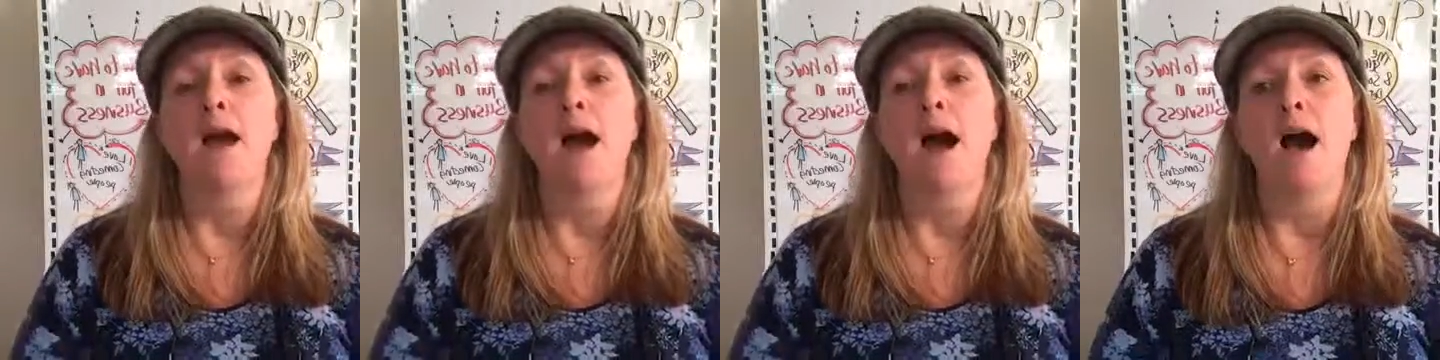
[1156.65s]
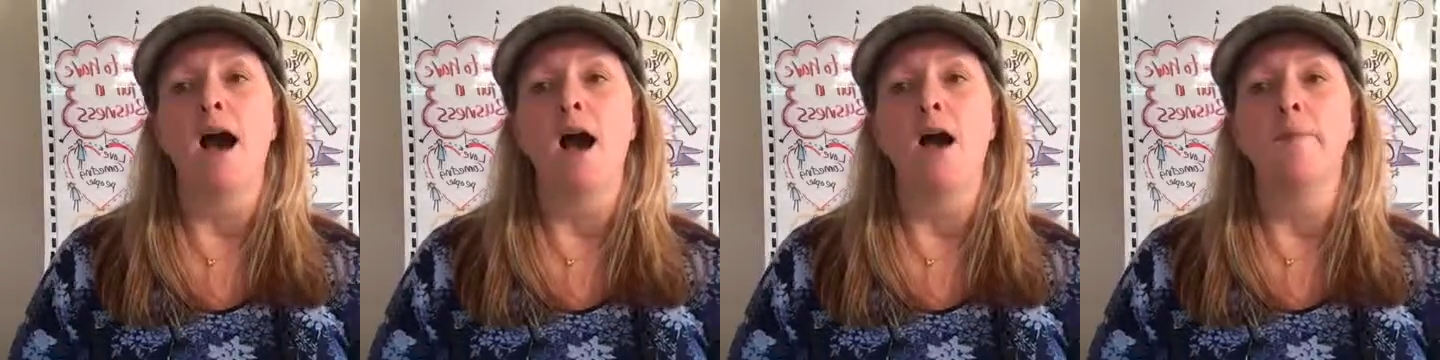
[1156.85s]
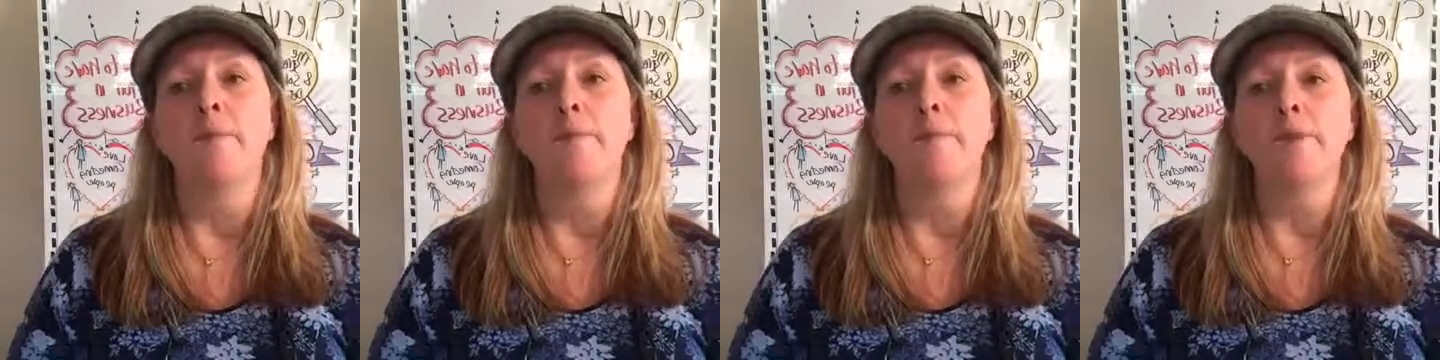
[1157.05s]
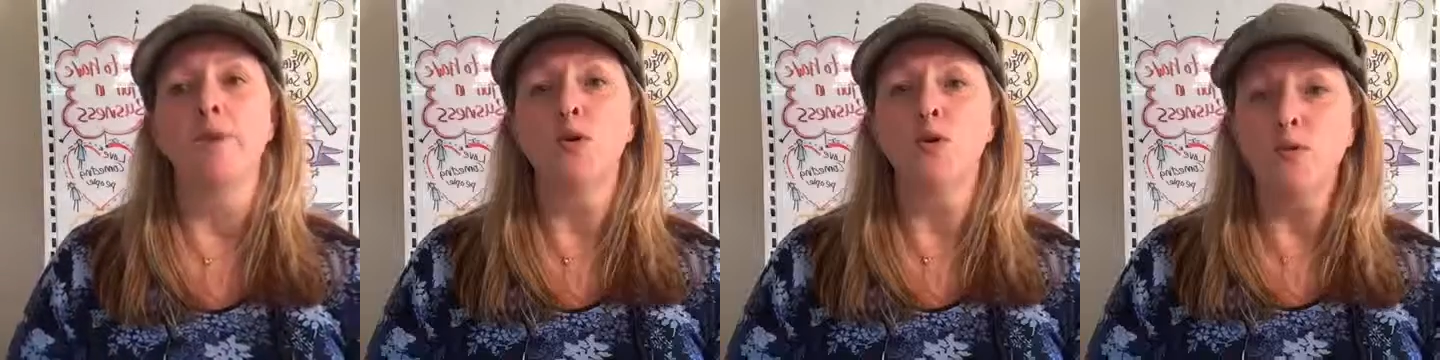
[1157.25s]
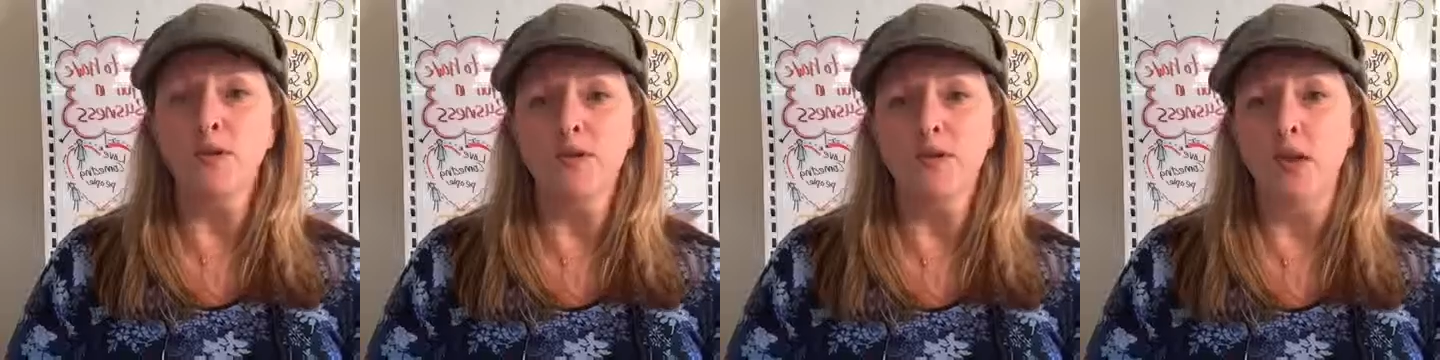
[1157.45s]
But
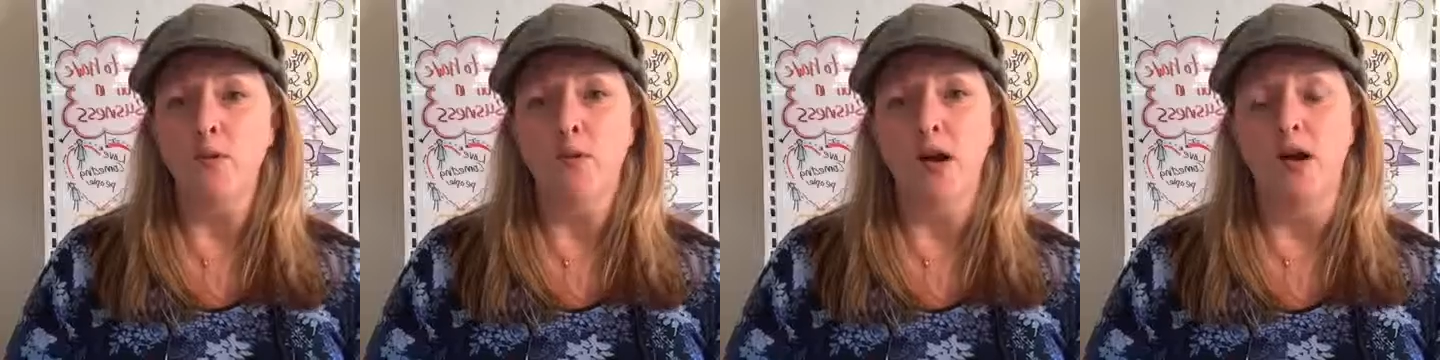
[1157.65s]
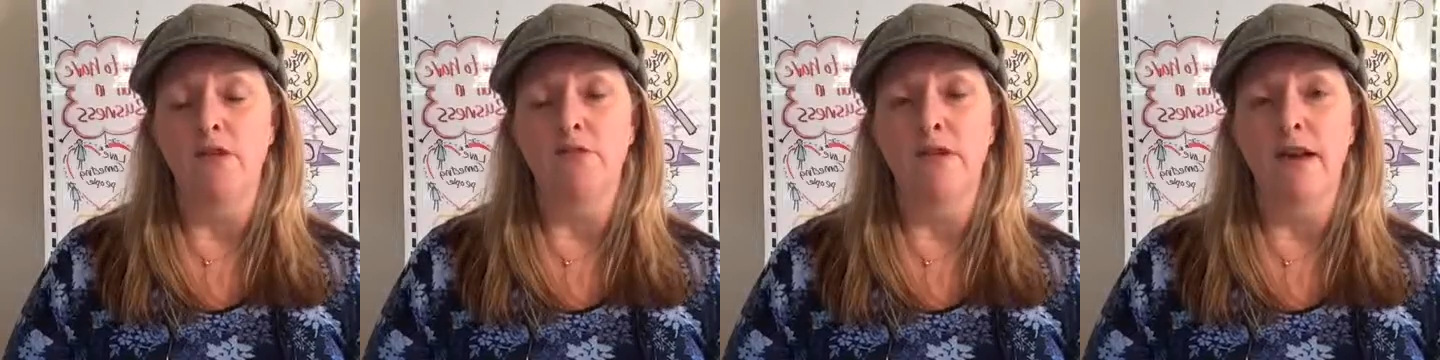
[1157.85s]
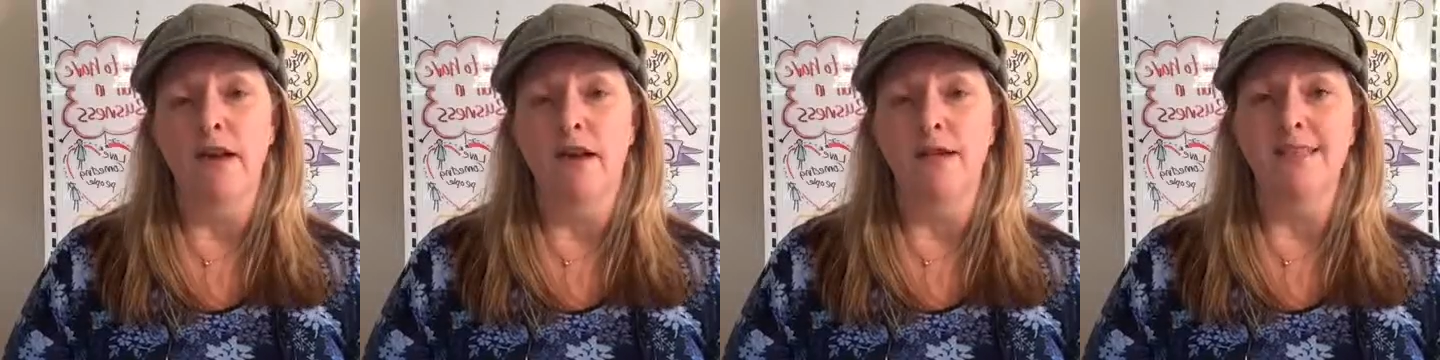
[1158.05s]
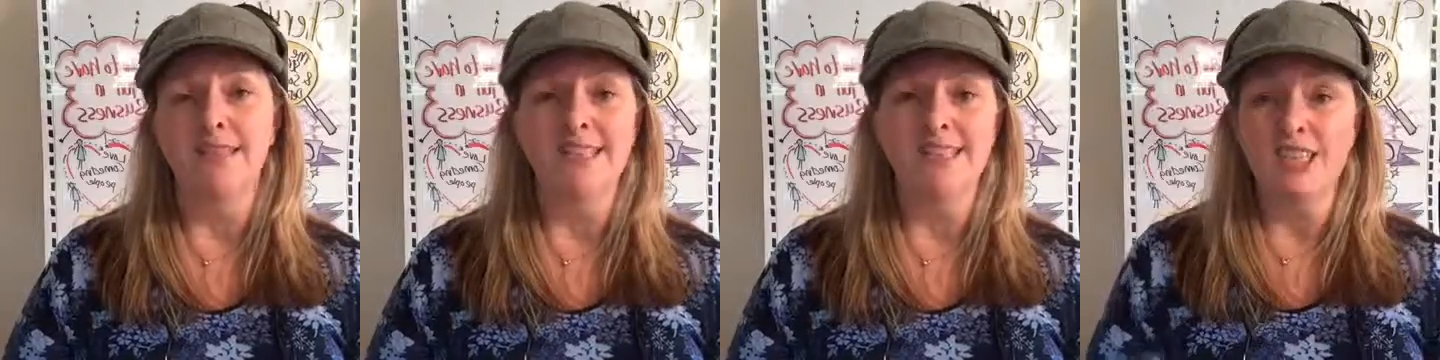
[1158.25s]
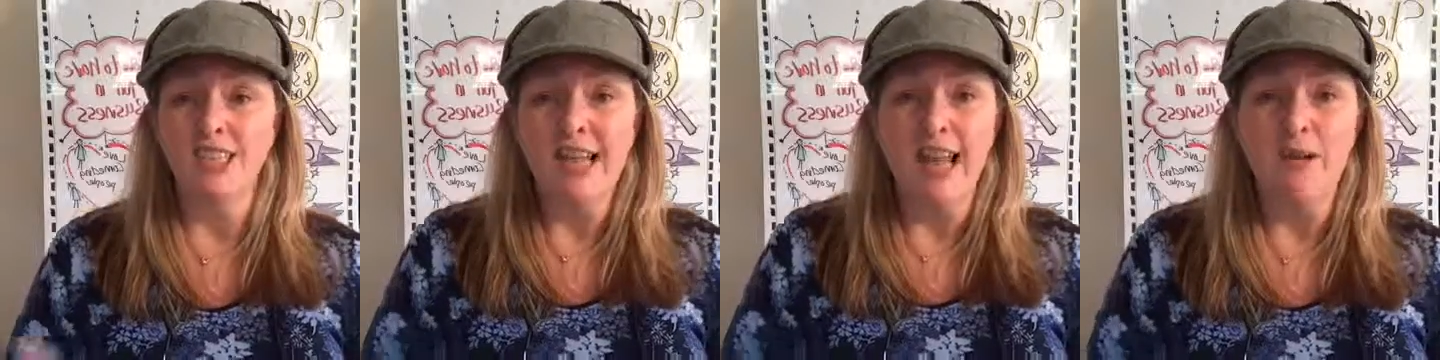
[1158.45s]
also what I realised is
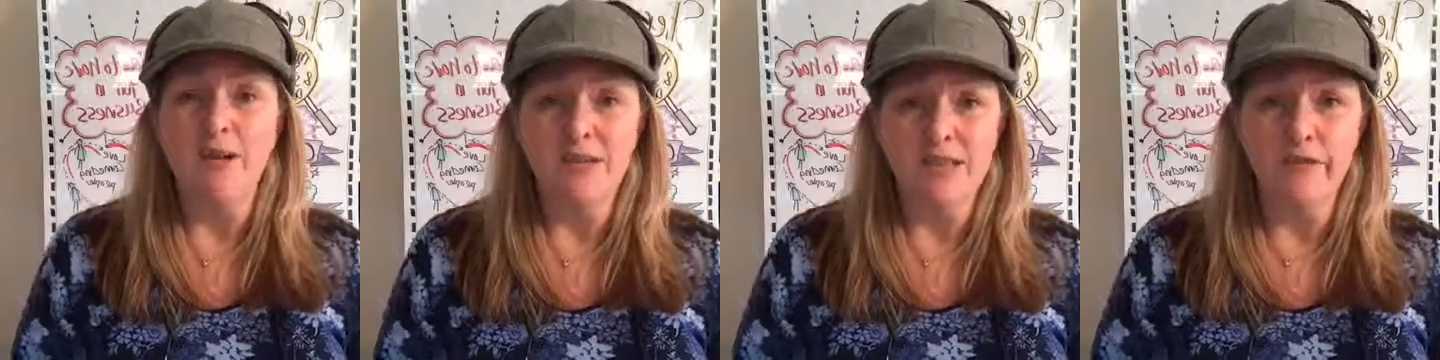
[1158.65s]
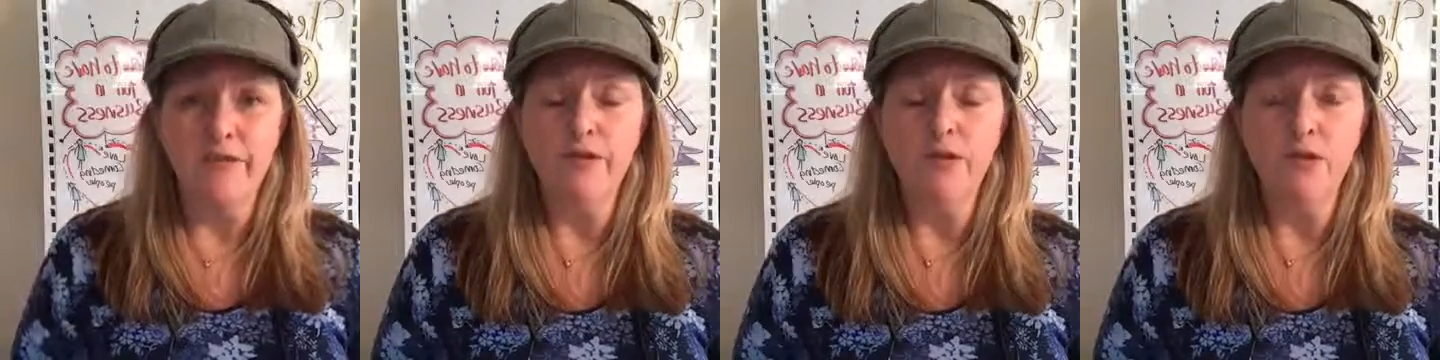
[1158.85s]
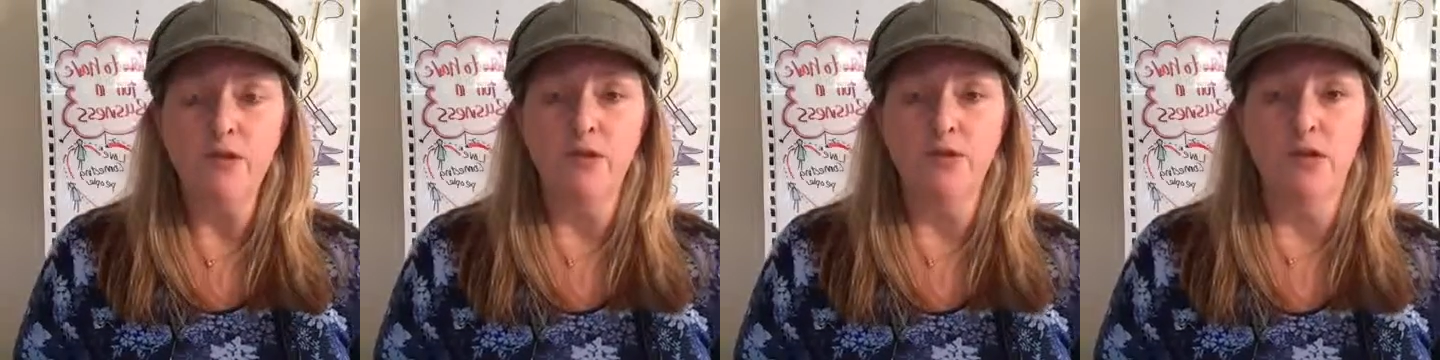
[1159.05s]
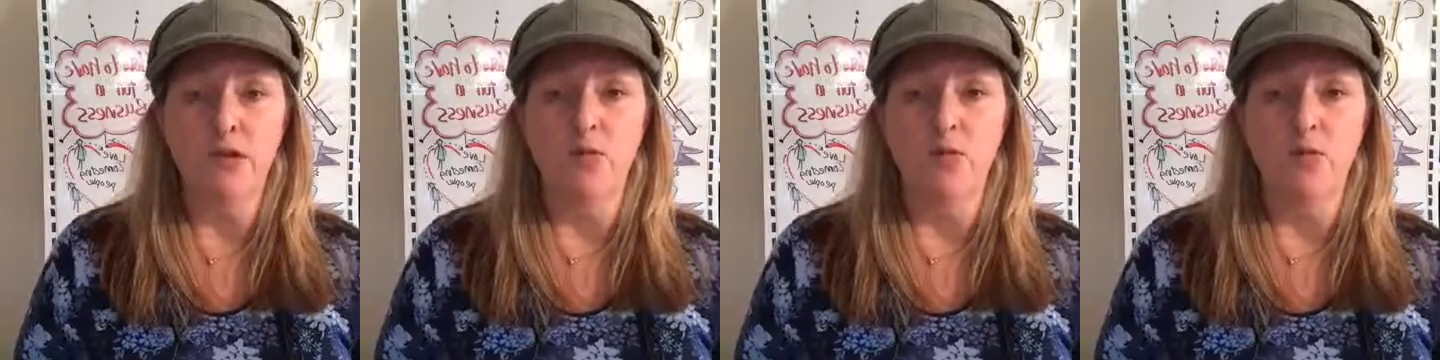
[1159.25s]
just how difficult